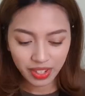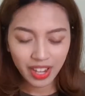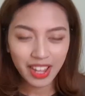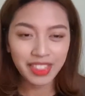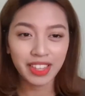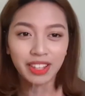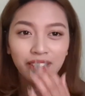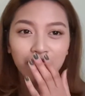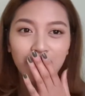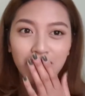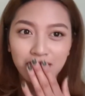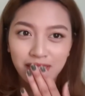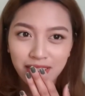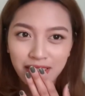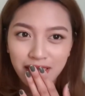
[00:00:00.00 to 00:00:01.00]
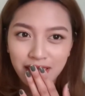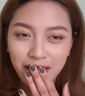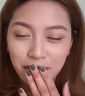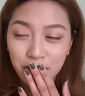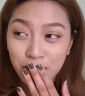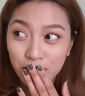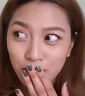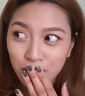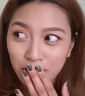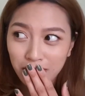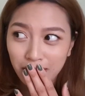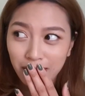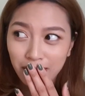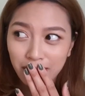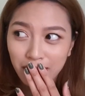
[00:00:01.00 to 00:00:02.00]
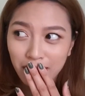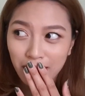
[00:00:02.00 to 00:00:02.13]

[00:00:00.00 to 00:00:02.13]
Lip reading: And the last thing, I'm so glad